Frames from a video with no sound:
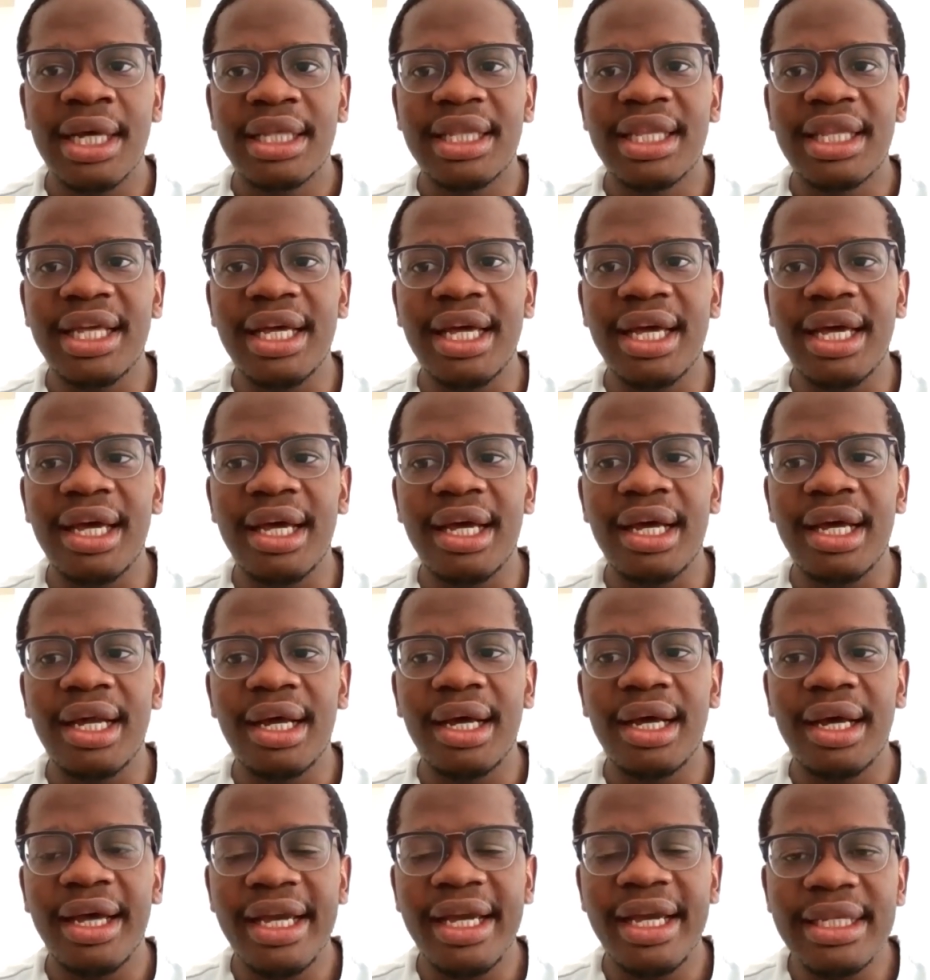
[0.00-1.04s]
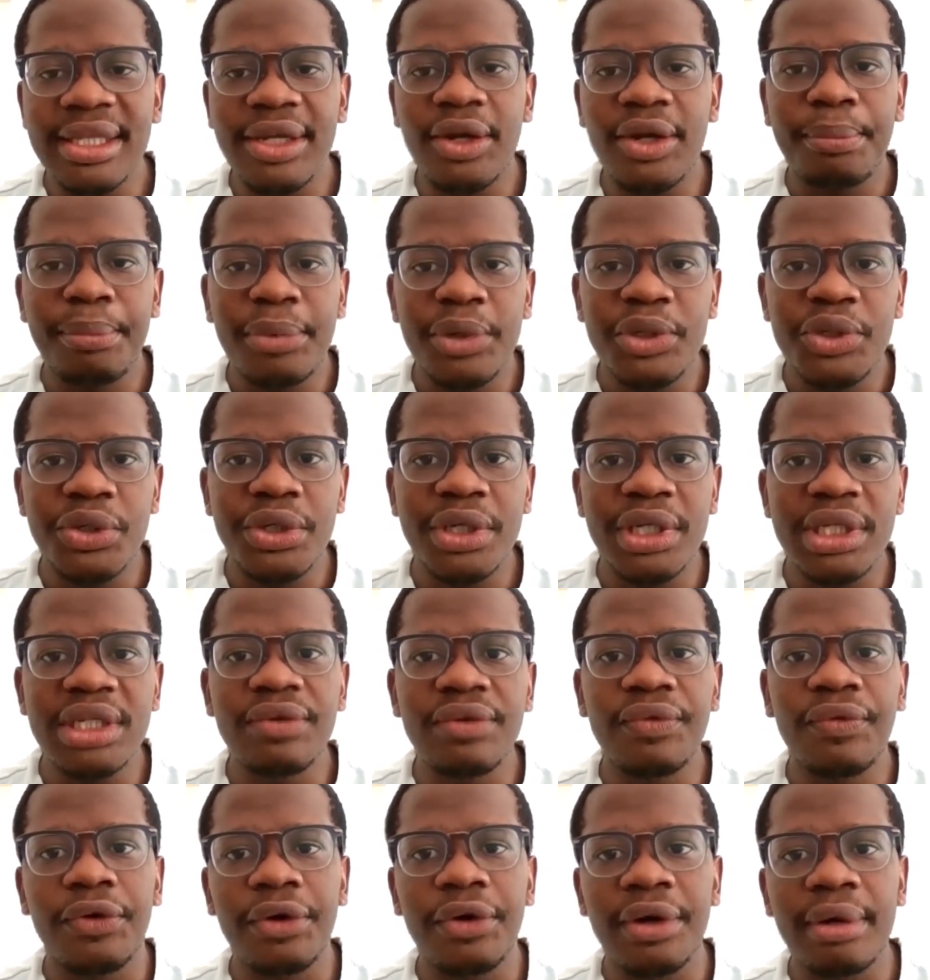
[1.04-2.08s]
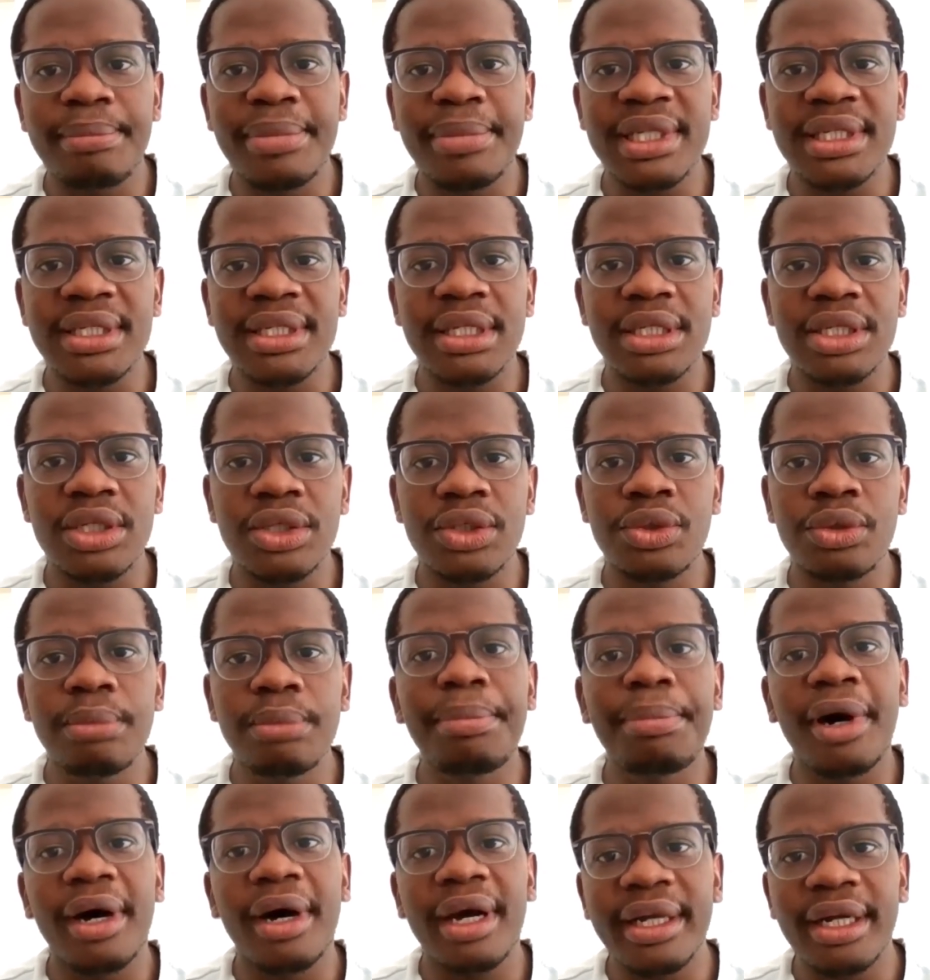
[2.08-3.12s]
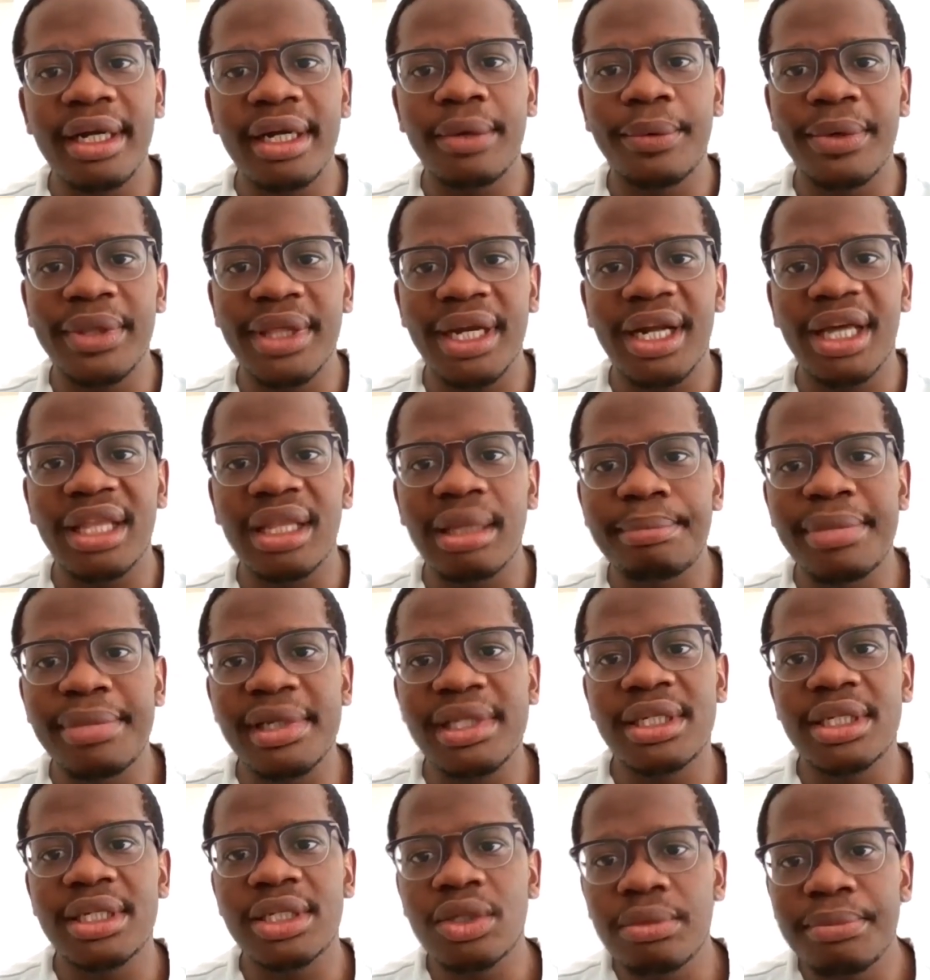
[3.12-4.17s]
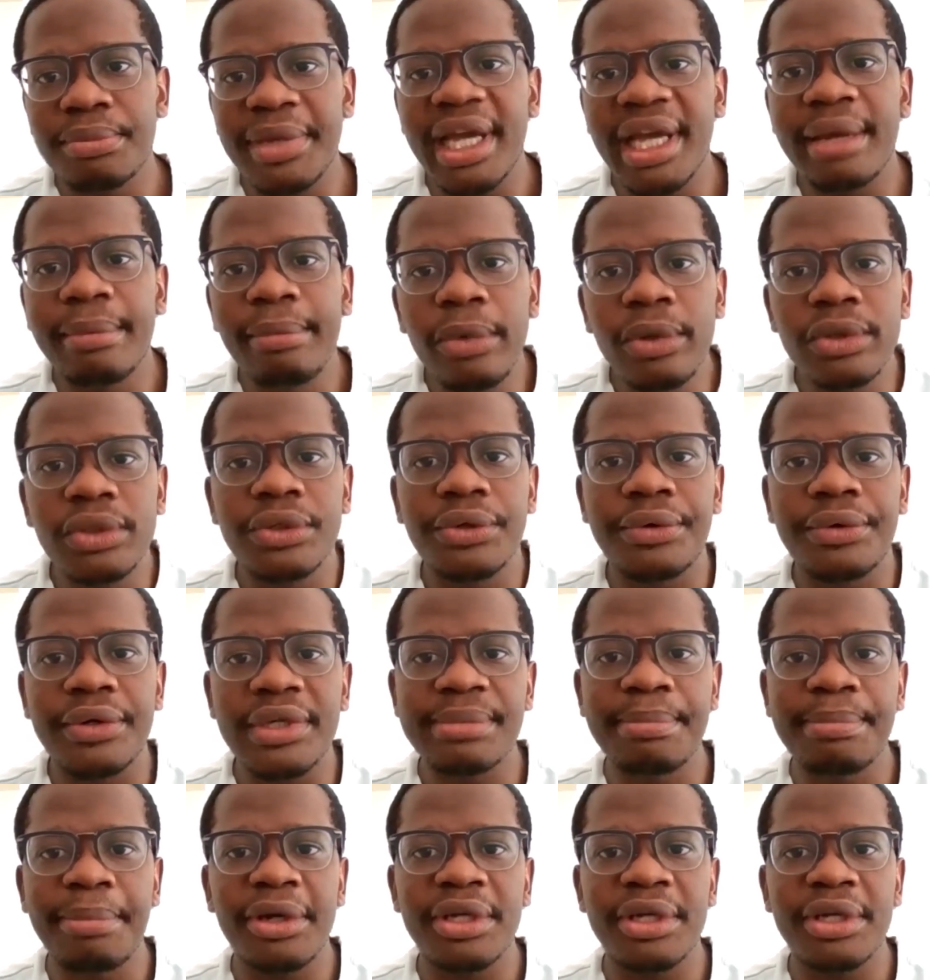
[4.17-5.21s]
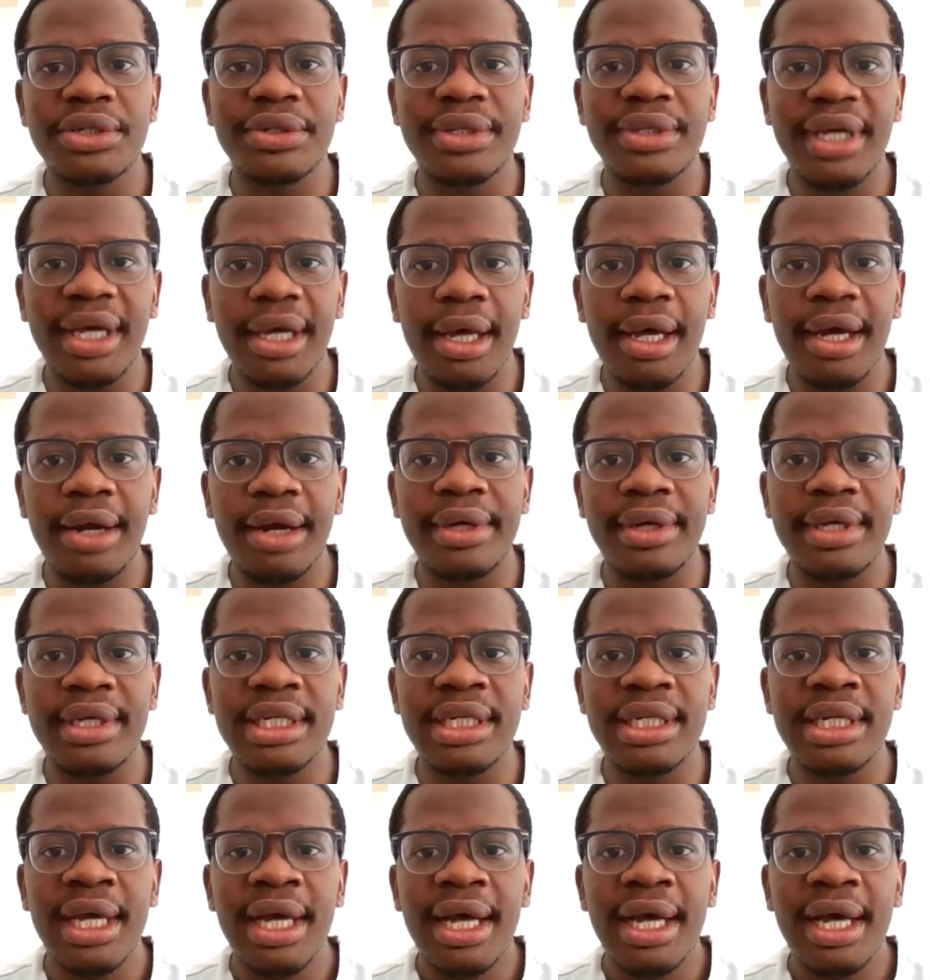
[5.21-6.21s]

there is an opportunity for a business to partner with another business to be able to respond to the current